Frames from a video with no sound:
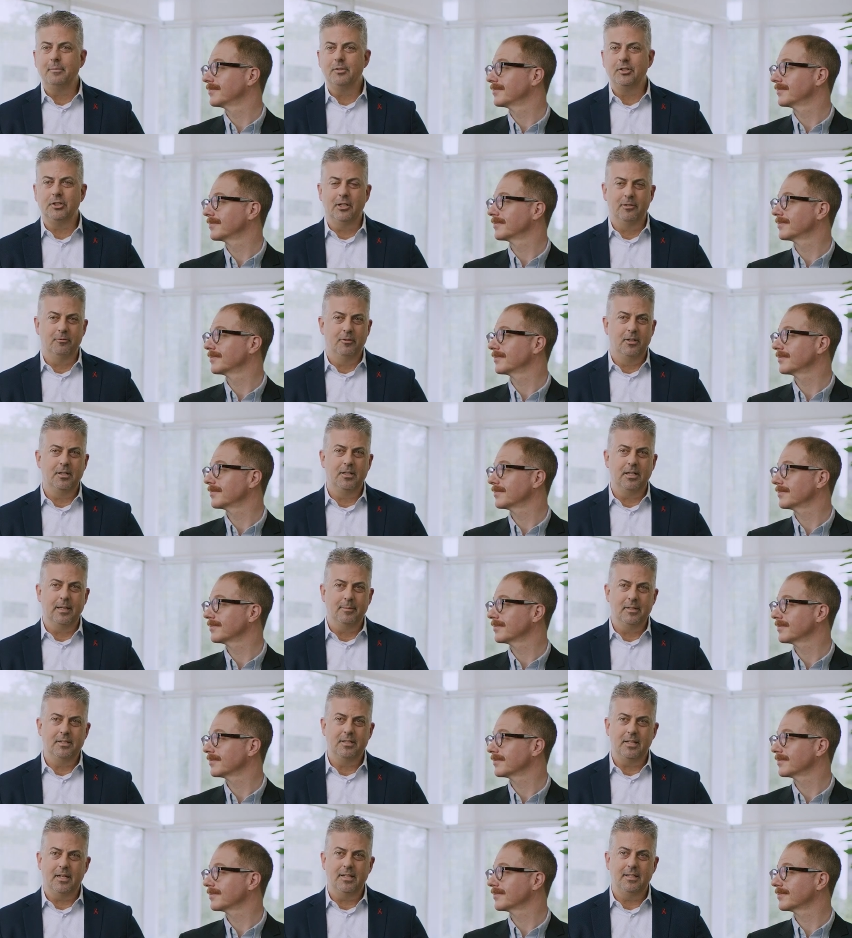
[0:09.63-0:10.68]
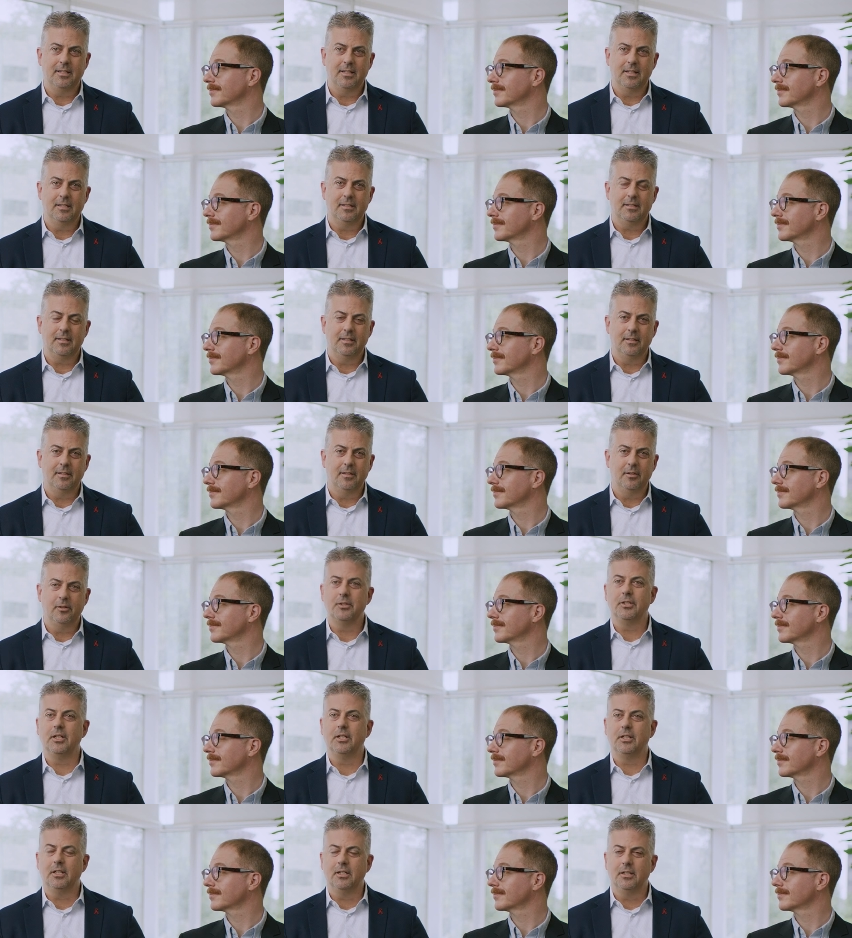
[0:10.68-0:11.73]
Speaker 1: My name is Sean Rourke. I'm a scientist and
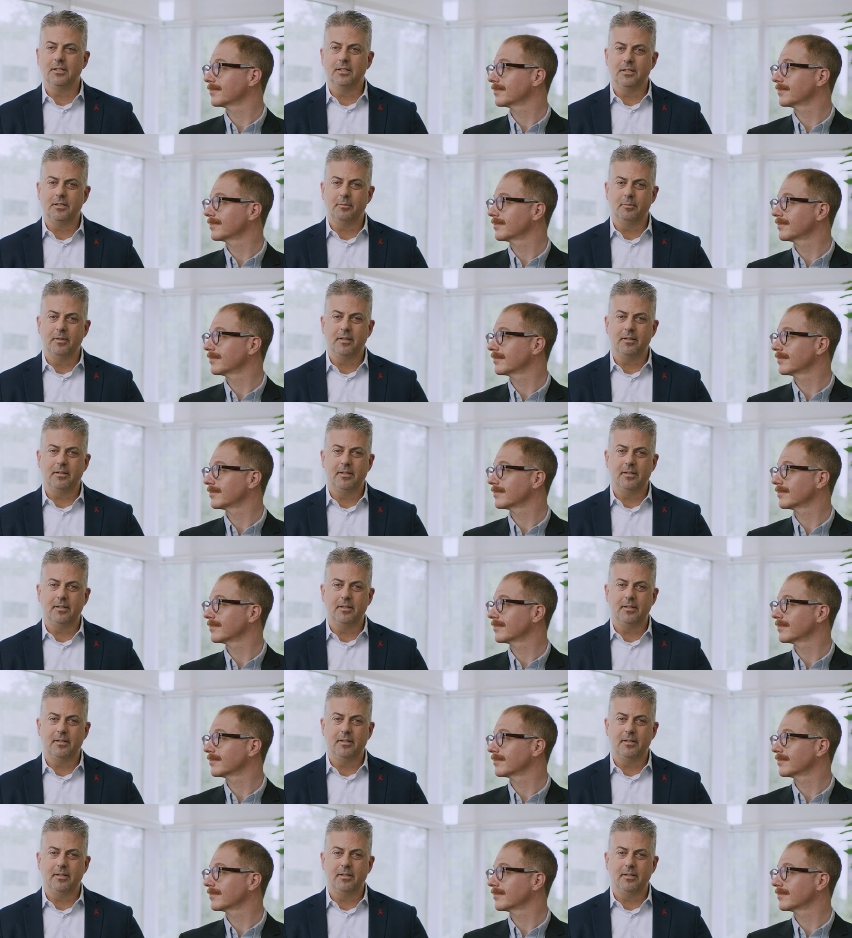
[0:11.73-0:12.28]
neuropsychologist